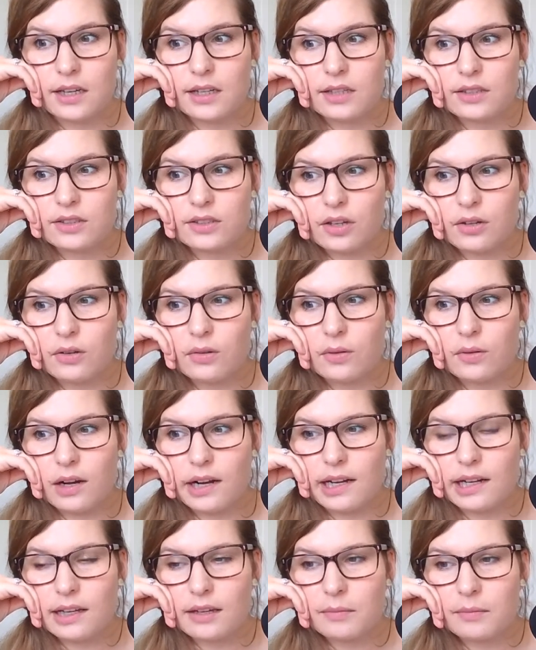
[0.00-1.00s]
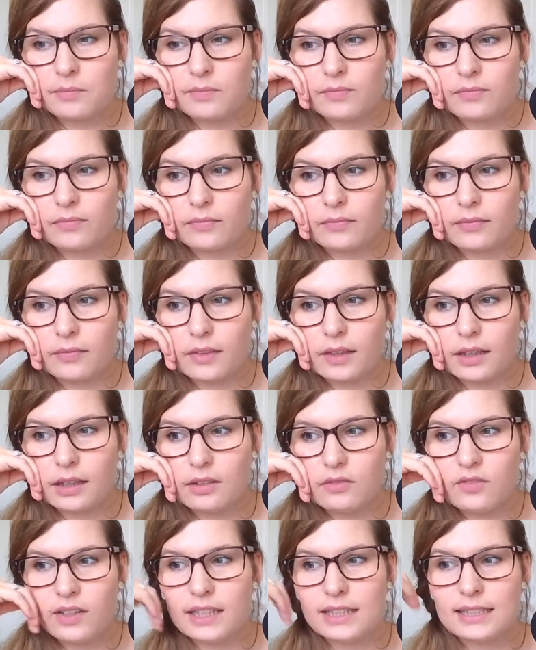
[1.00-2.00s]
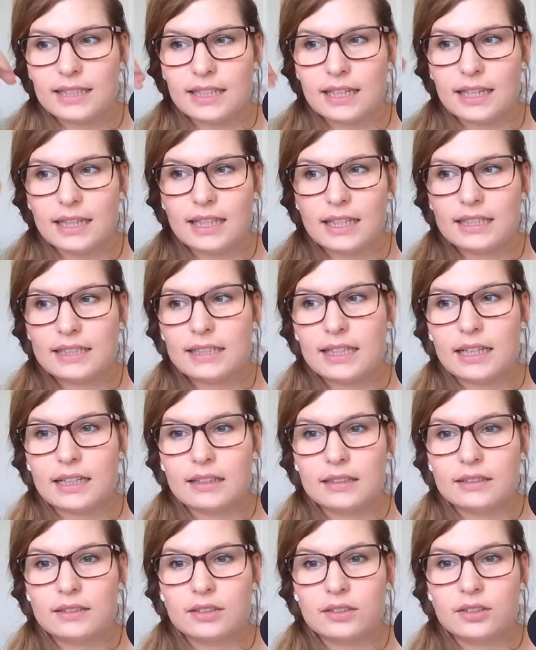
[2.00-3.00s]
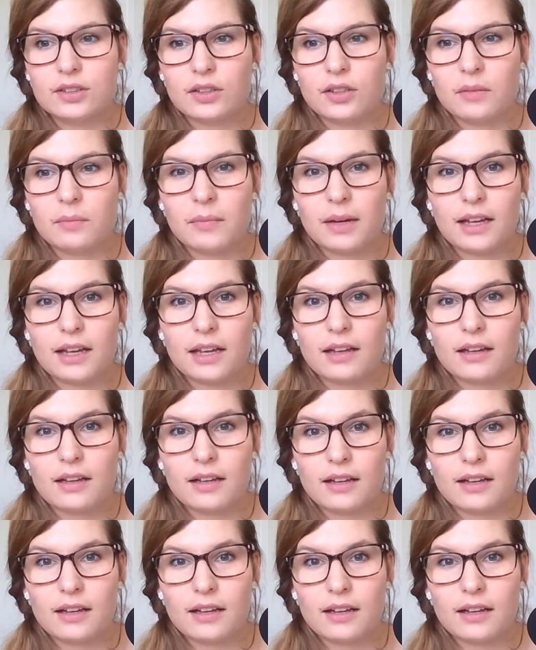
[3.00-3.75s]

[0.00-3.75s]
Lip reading: So I'm investing in these things so that my